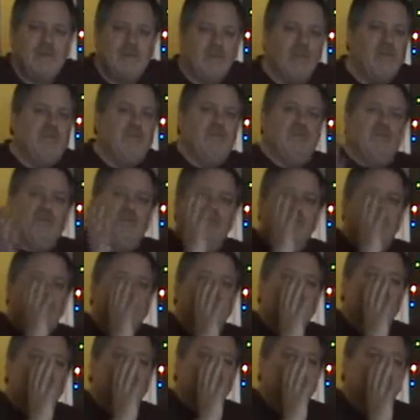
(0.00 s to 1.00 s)
of
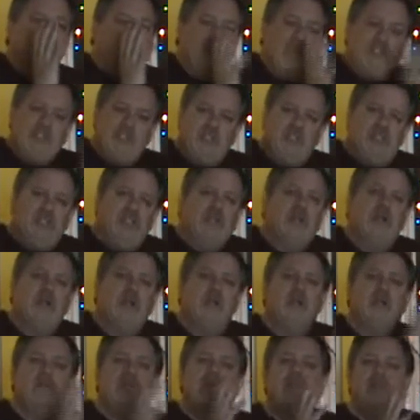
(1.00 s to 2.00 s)

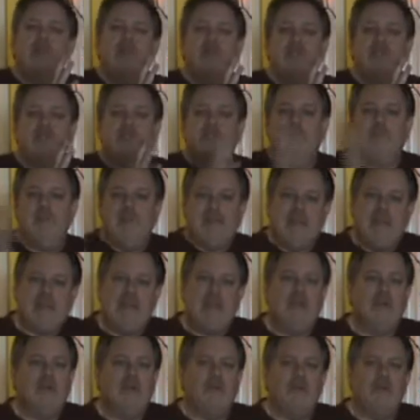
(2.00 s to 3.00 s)
vegetarian versus meat
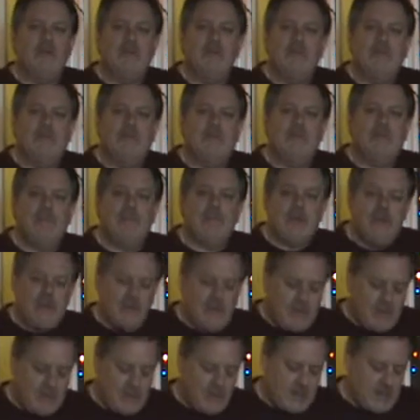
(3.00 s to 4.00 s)
eaters.
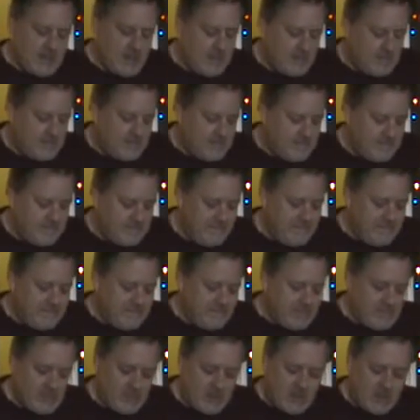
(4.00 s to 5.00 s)
Um,
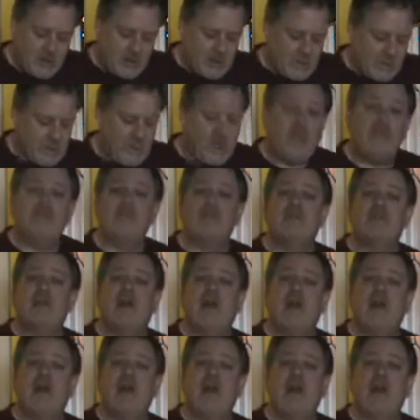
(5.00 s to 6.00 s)
so enough
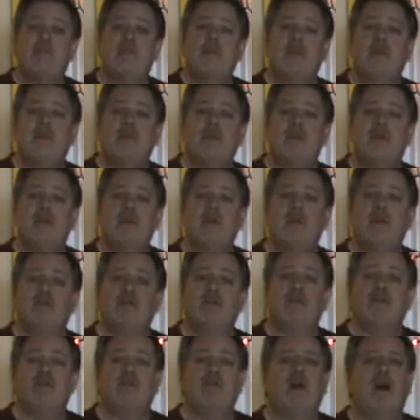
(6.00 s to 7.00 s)
said. Happy to be here.
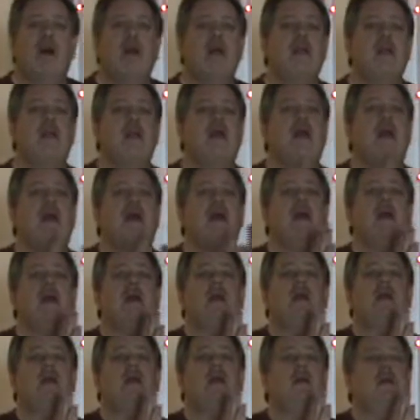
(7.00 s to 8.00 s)

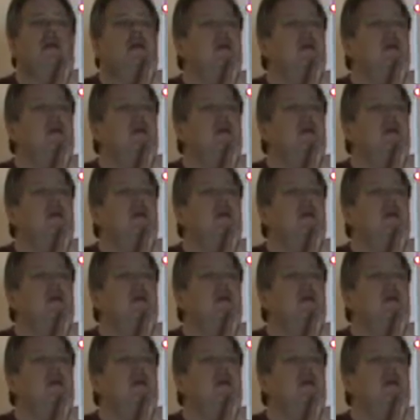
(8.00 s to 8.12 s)
Friday.